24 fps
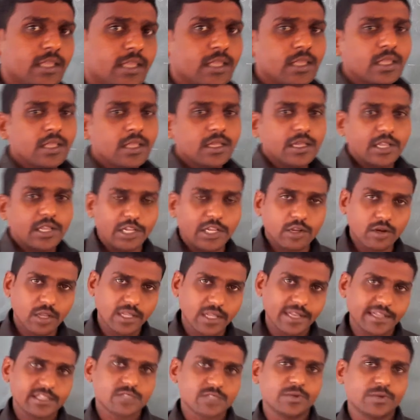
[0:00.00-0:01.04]
a
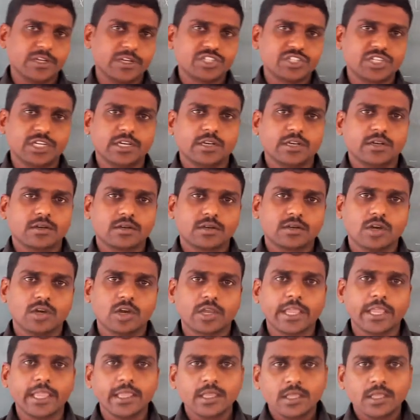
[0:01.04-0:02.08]
regular expression,
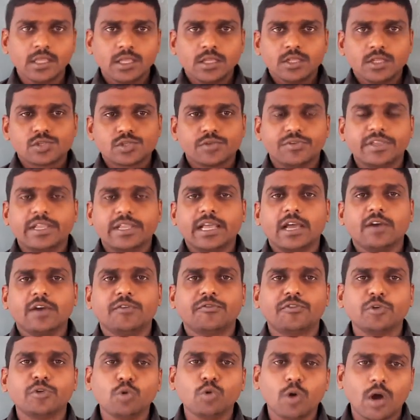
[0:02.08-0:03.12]
okay. So we
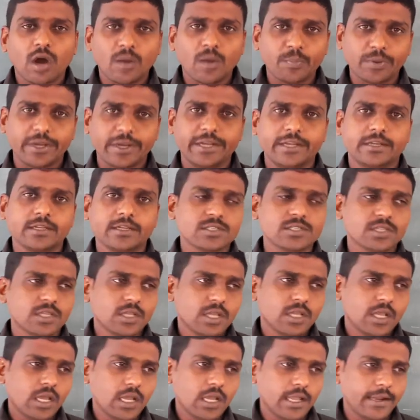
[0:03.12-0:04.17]
have few operators
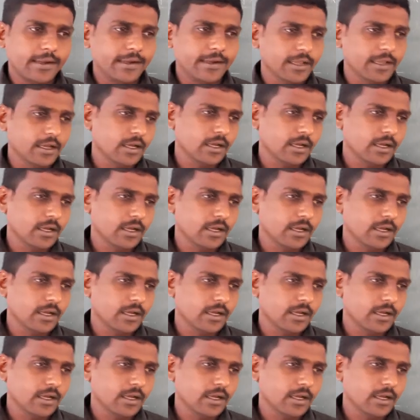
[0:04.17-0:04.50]
and